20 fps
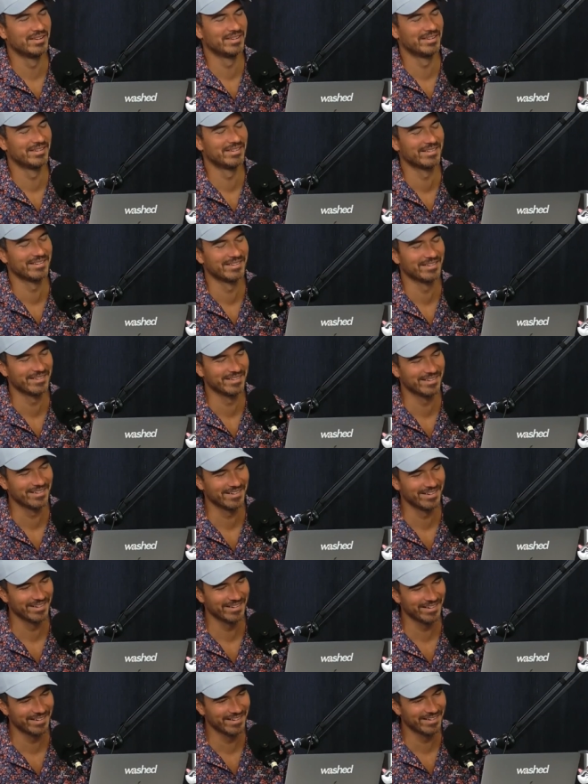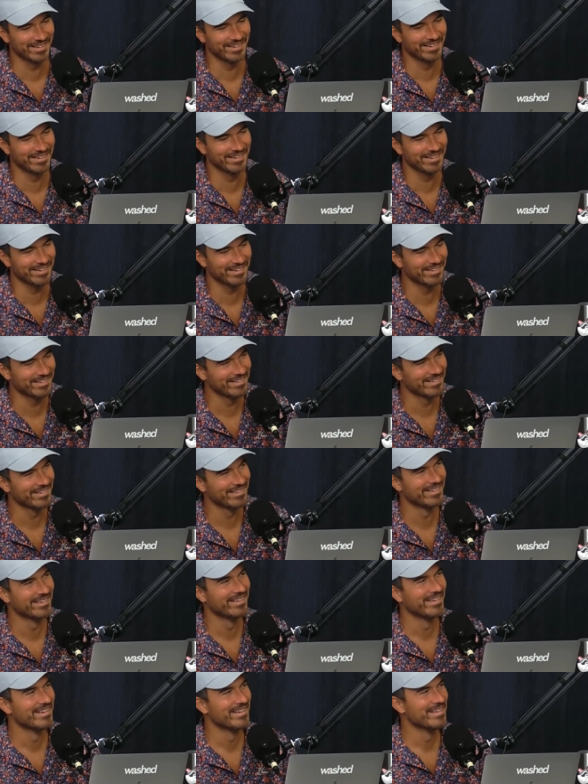Okay.
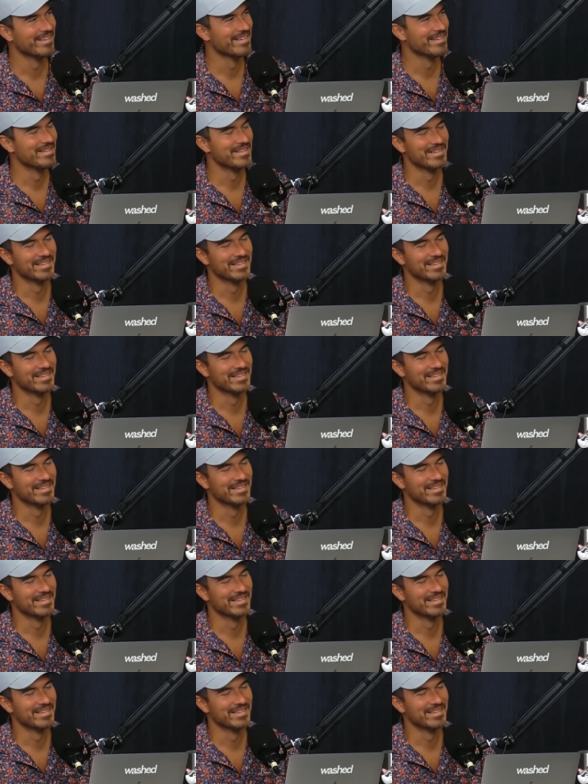All right.